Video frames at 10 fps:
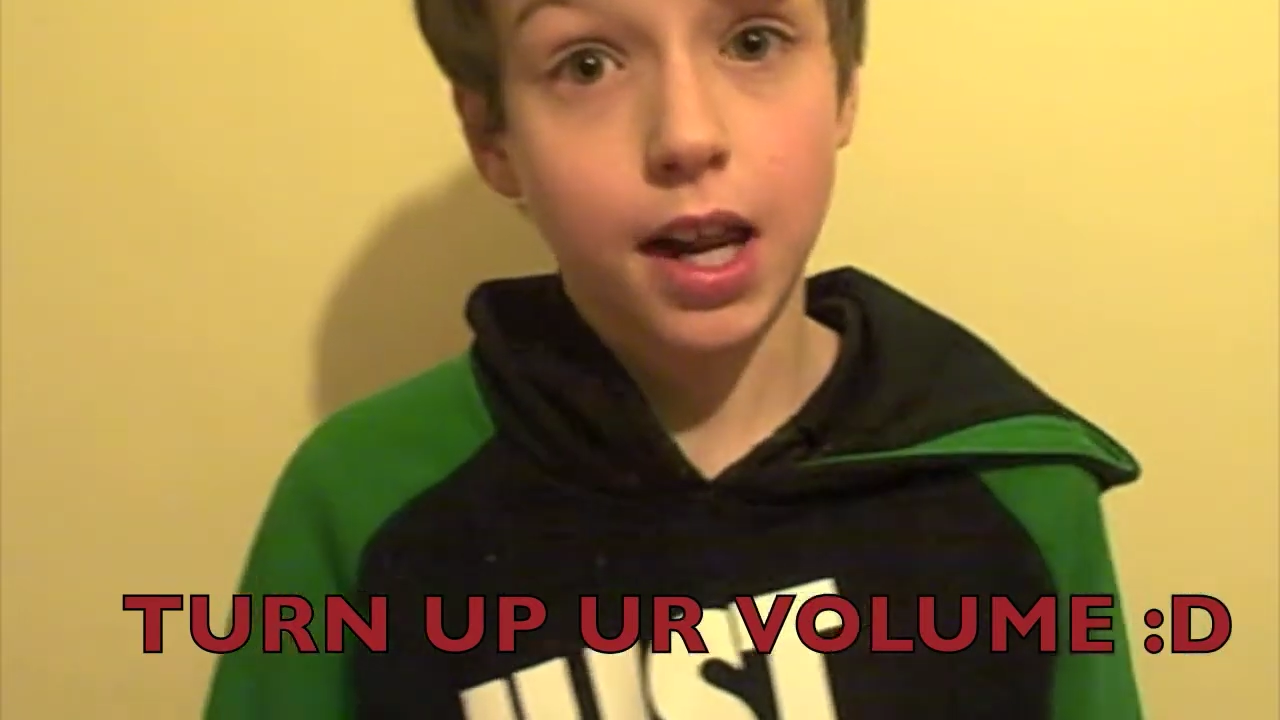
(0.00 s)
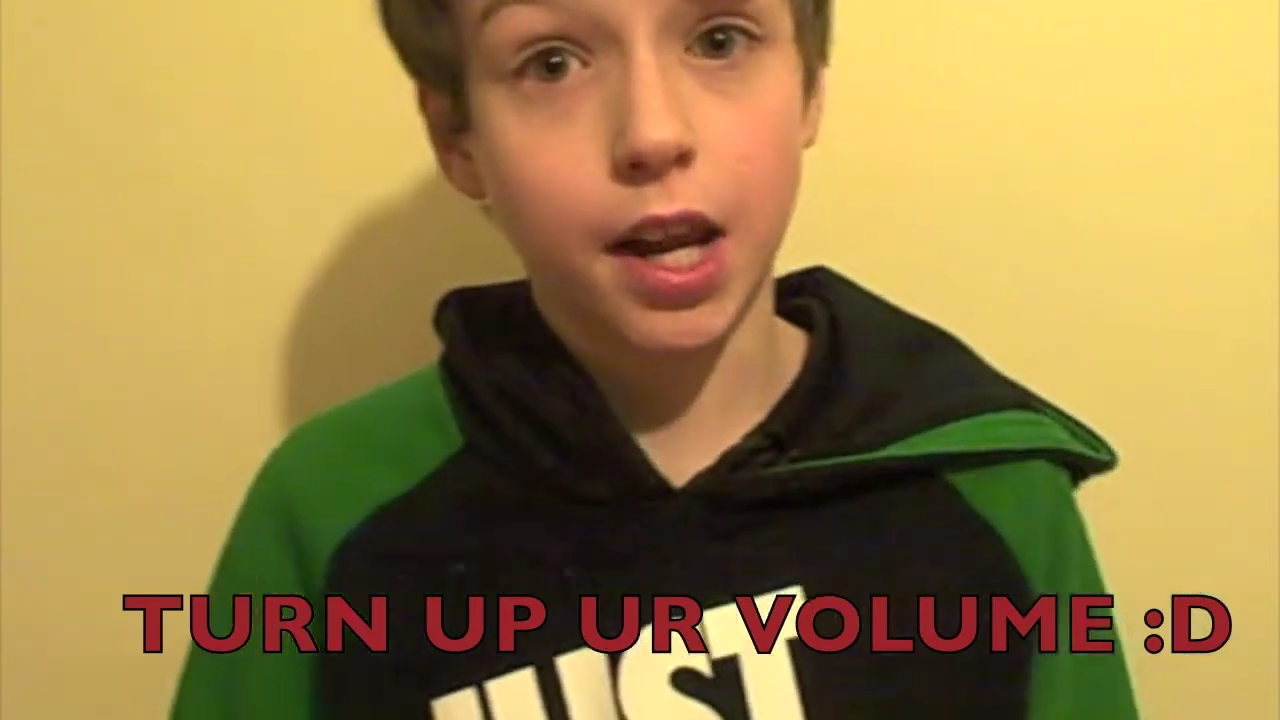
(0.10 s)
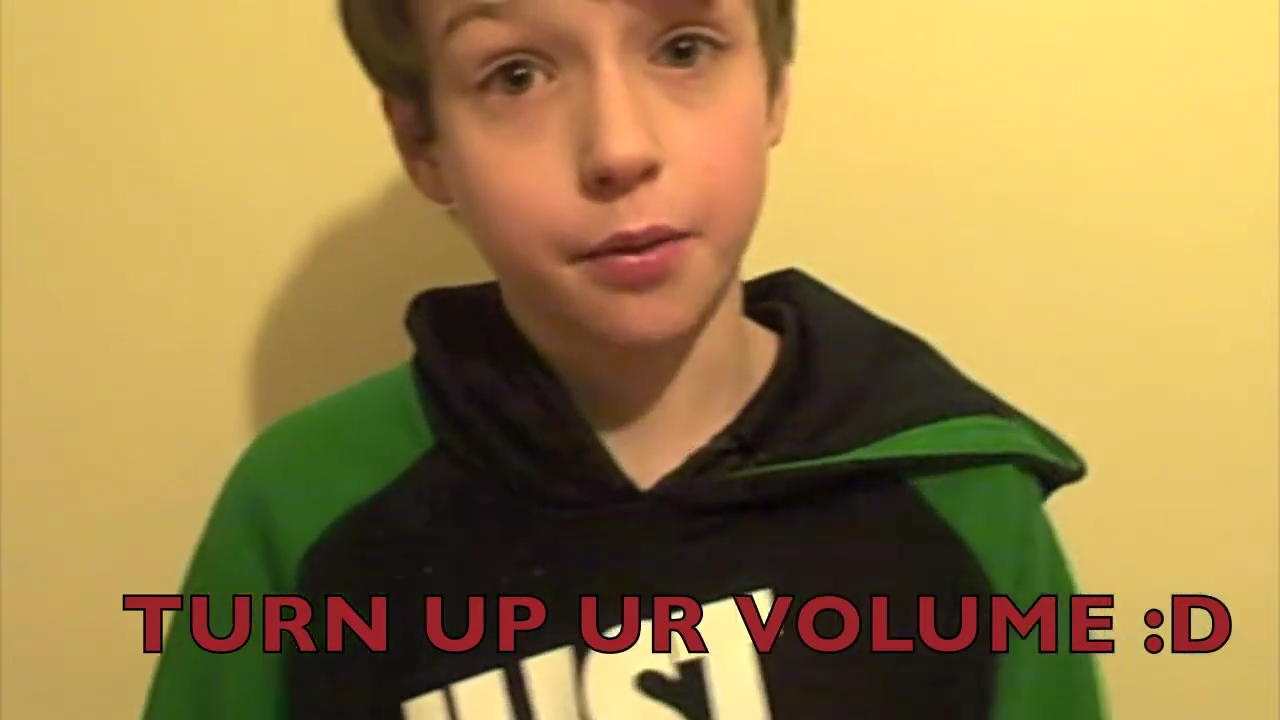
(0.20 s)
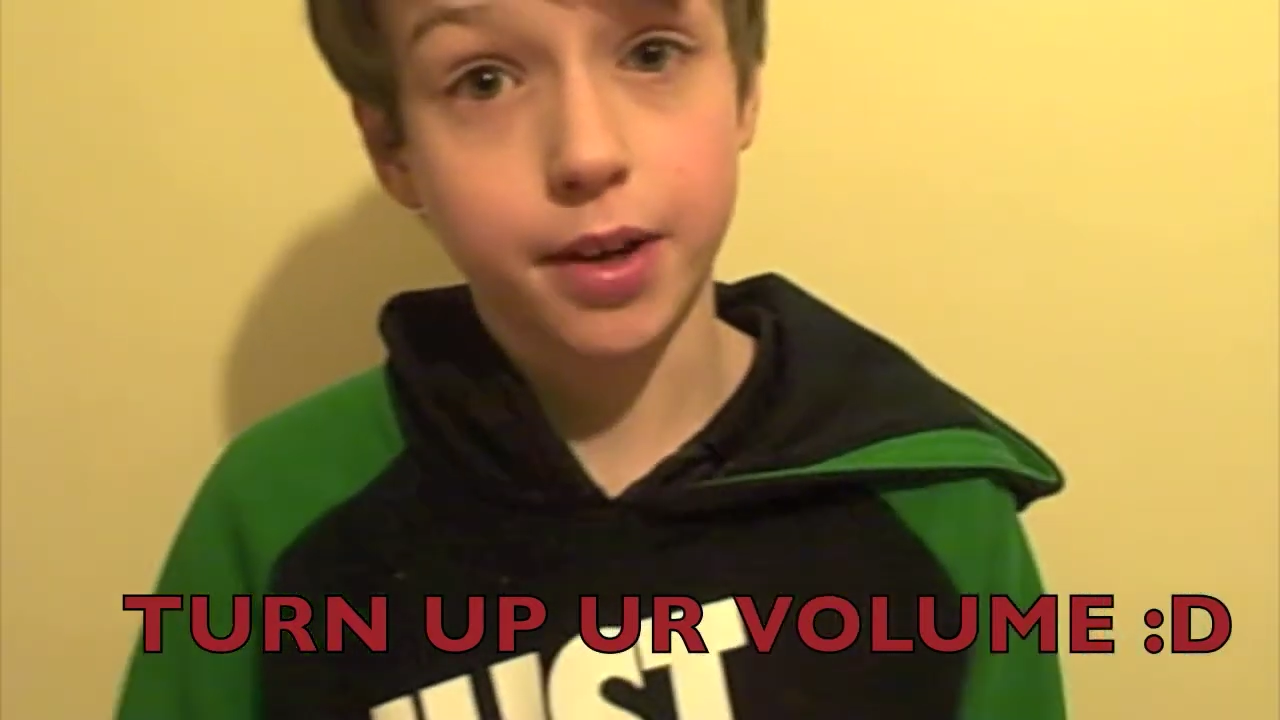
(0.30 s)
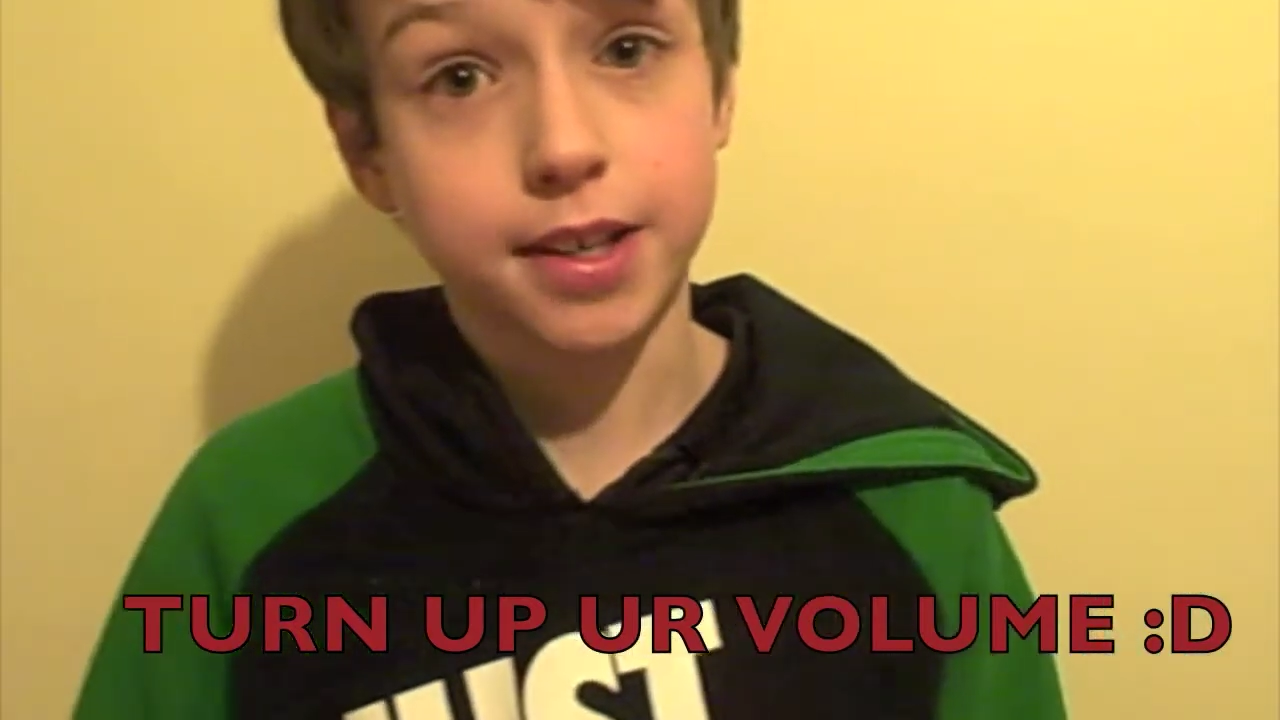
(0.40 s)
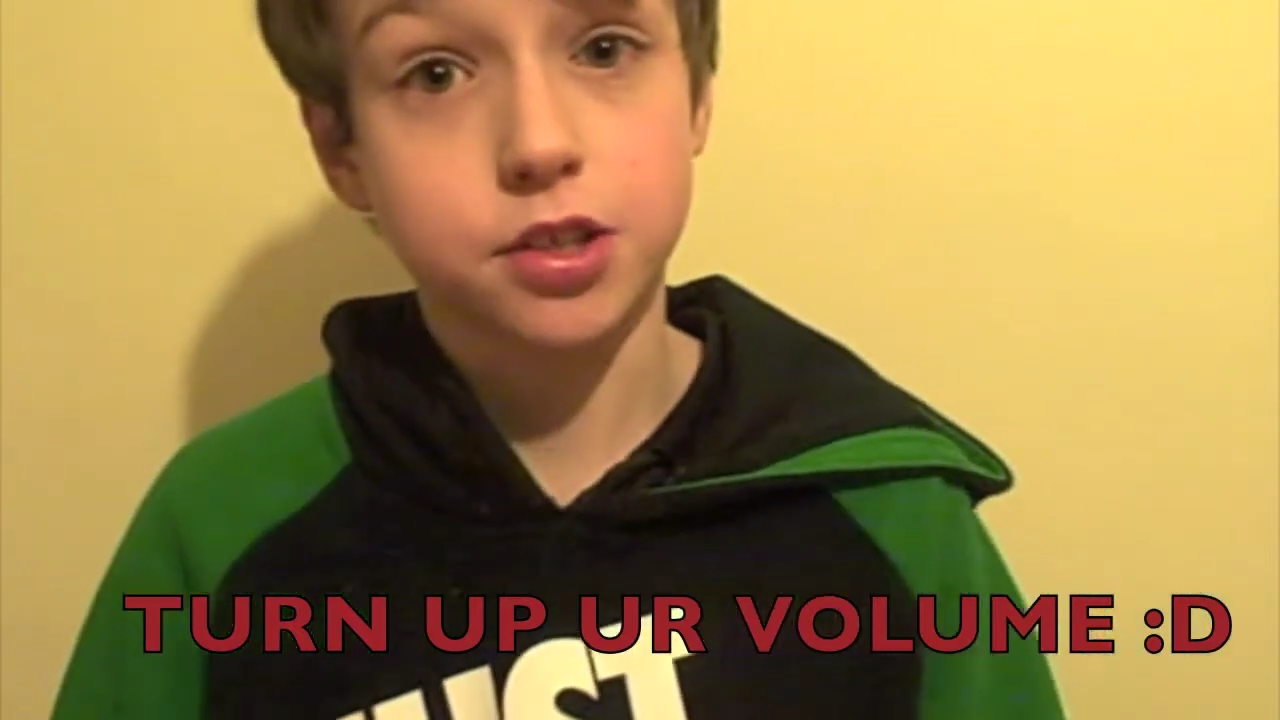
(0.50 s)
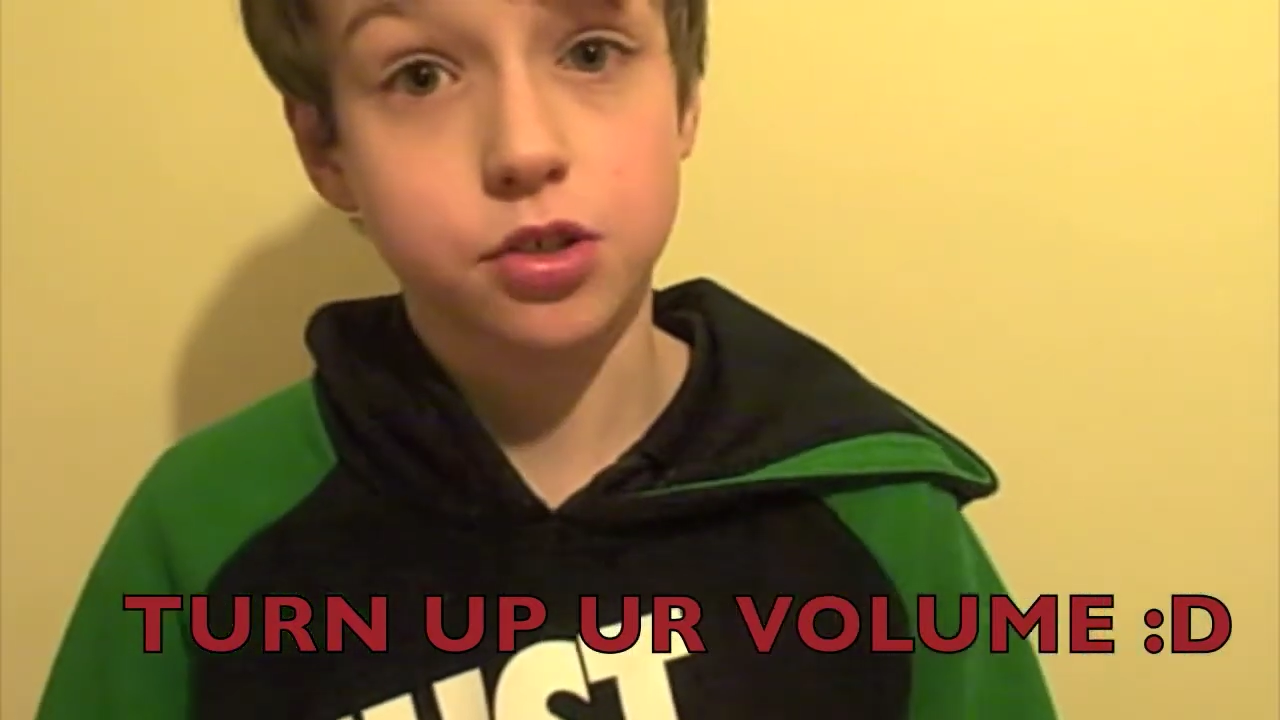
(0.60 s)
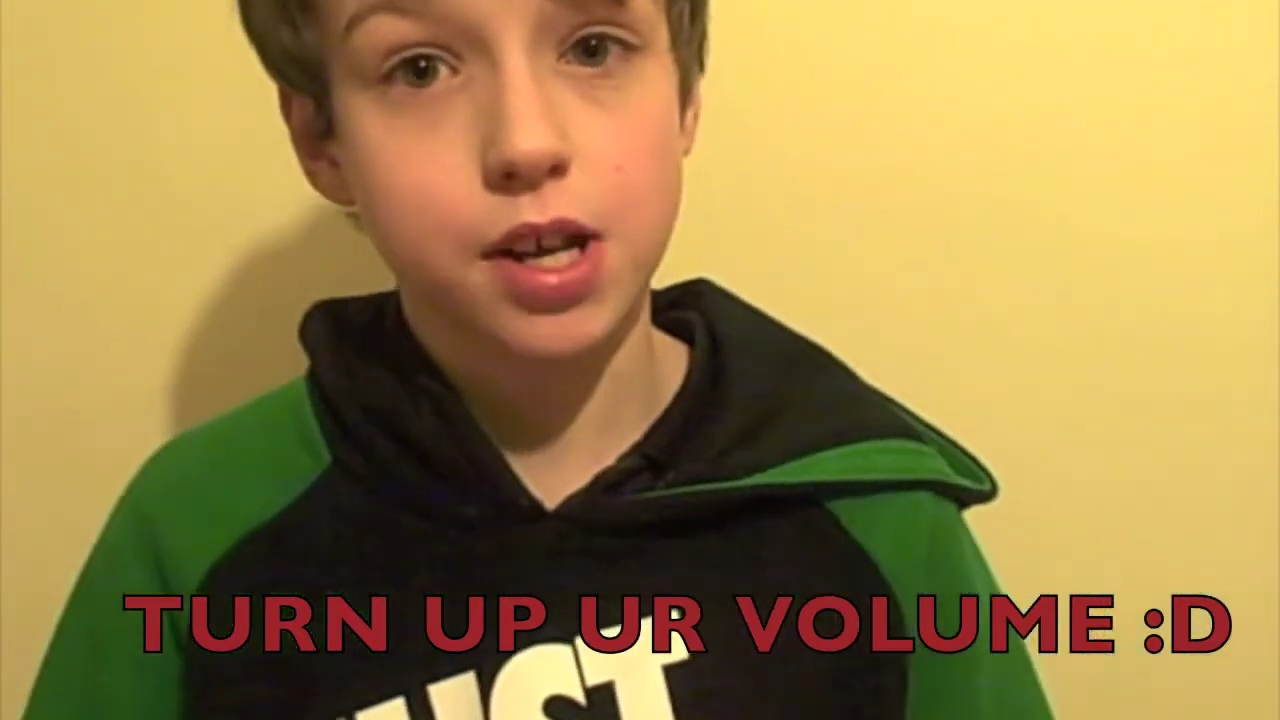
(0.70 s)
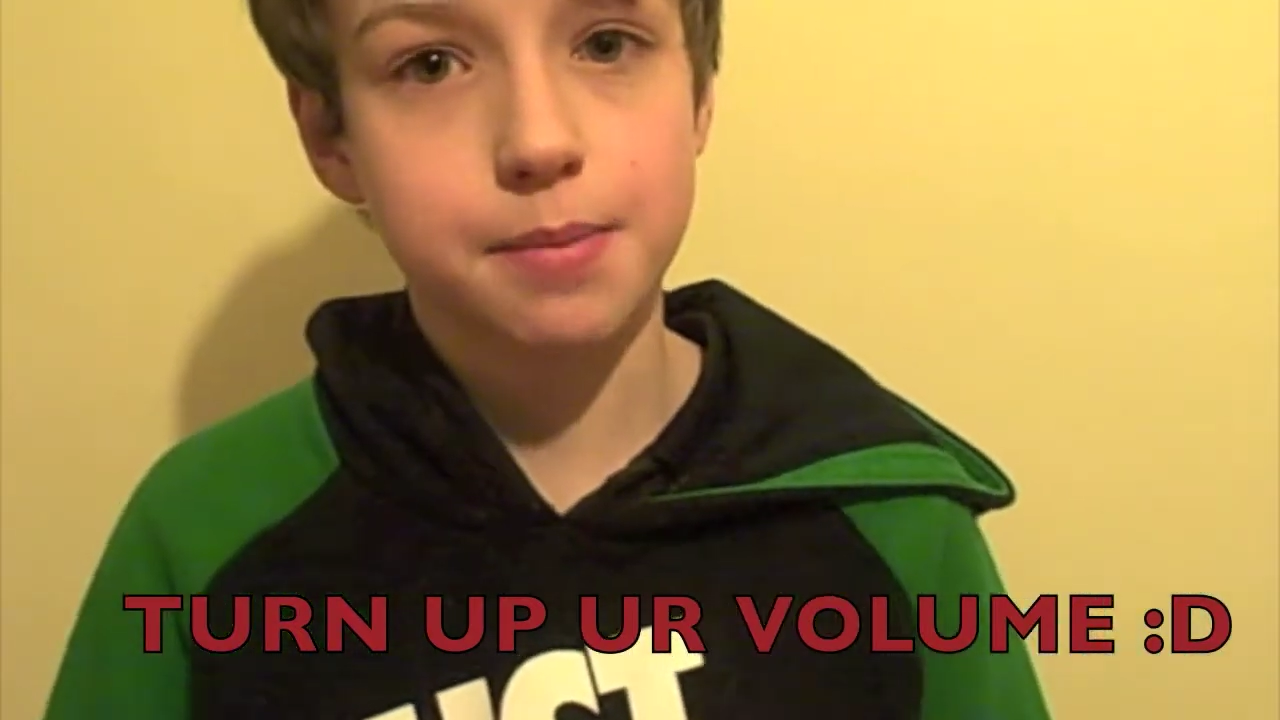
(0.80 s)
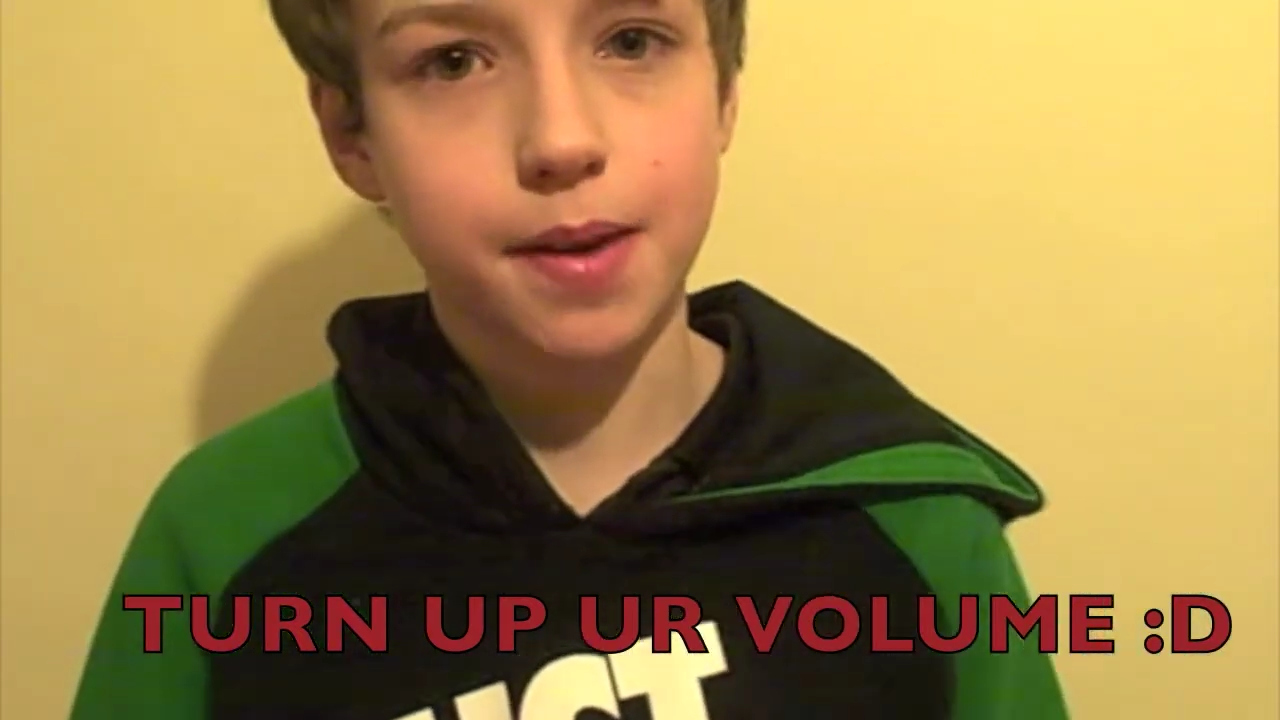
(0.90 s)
Anyway, today I'm